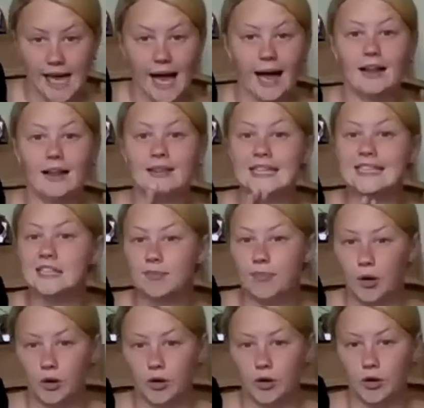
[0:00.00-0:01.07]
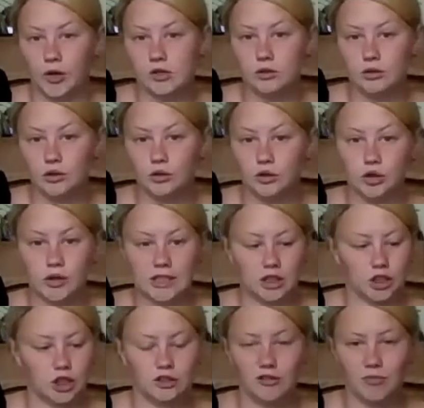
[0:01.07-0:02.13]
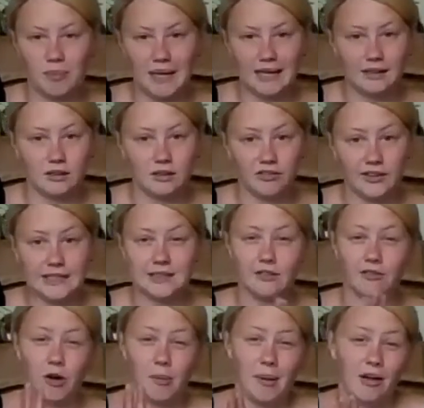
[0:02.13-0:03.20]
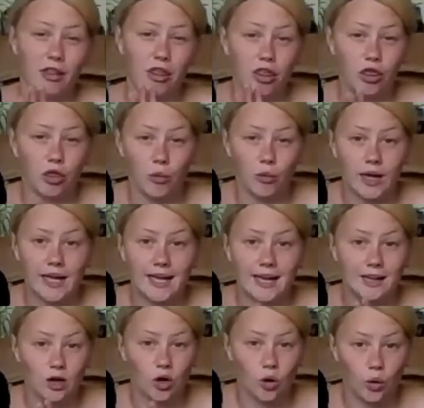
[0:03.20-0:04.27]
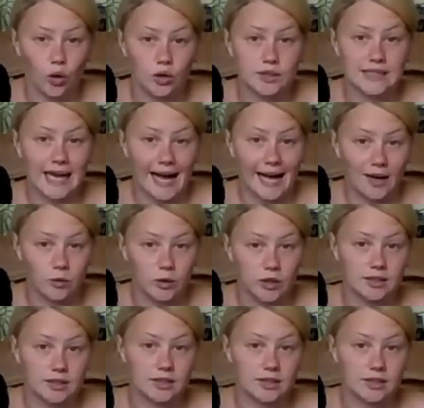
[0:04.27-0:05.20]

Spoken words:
And at this point, your drink should have been in the freezer for about 3¼ hours.